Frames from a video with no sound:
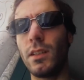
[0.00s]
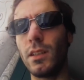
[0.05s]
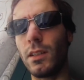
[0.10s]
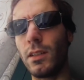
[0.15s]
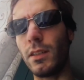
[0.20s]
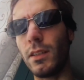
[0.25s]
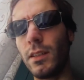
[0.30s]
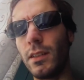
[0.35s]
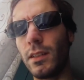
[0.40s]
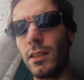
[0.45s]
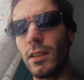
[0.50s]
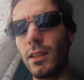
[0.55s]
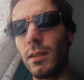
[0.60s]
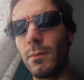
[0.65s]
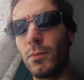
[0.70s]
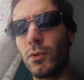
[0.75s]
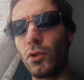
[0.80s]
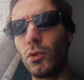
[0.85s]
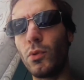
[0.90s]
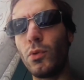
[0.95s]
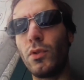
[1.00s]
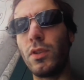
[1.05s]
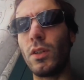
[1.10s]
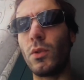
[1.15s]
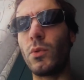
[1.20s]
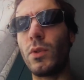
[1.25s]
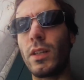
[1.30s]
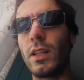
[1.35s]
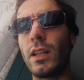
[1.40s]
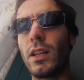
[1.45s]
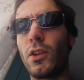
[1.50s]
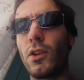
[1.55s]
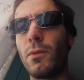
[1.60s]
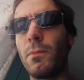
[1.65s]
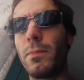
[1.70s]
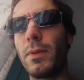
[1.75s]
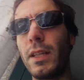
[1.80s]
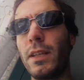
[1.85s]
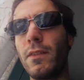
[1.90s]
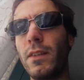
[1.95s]
and absolutely, we can
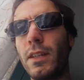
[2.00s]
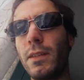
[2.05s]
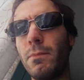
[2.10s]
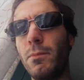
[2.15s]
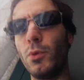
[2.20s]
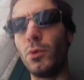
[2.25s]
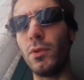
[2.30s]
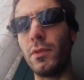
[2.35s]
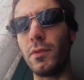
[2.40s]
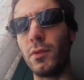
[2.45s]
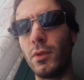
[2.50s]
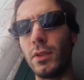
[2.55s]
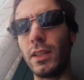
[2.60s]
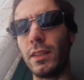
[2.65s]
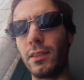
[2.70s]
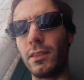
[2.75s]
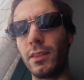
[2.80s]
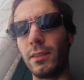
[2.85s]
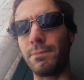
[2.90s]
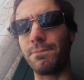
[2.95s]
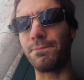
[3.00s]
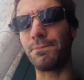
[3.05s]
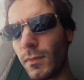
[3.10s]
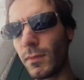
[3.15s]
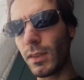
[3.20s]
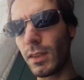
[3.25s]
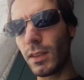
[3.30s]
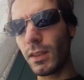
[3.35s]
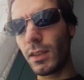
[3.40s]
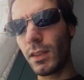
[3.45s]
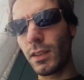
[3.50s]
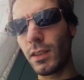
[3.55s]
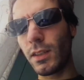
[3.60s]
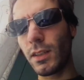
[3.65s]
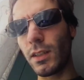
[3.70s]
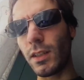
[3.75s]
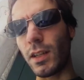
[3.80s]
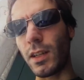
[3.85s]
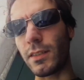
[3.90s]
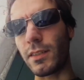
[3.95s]
complain very beautiful, yes.
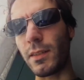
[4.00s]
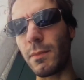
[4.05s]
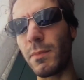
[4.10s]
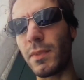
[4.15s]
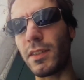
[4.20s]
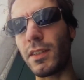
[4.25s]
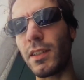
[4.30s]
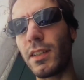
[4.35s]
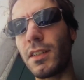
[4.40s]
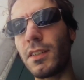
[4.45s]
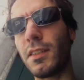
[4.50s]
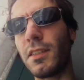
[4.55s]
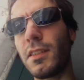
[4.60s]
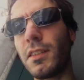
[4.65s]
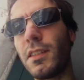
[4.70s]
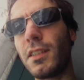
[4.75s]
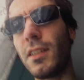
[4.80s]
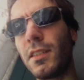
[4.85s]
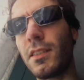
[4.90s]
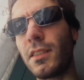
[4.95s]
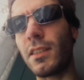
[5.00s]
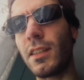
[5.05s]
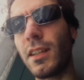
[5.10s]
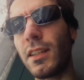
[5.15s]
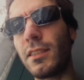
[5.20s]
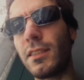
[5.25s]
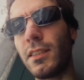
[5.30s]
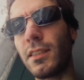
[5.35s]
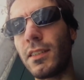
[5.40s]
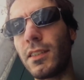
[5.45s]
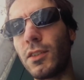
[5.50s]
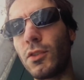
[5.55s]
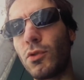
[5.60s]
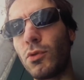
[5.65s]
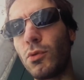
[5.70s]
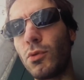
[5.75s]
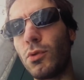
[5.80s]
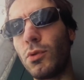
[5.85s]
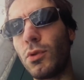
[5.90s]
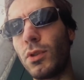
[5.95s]
As I'm missing in this case, nothing
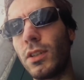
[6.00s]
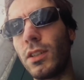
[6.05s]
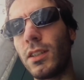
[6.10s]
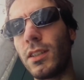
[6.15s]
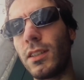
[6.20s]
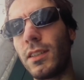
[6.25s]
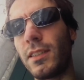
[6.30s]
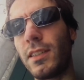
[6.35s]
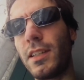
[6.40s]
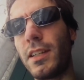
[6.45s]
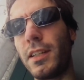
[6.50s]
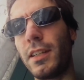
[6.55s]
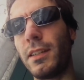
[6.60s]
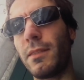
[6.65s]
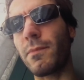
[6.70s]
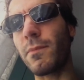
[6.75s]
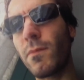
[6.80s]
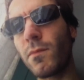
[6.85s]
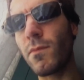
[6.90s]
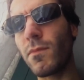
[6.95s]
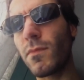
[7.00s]
to say.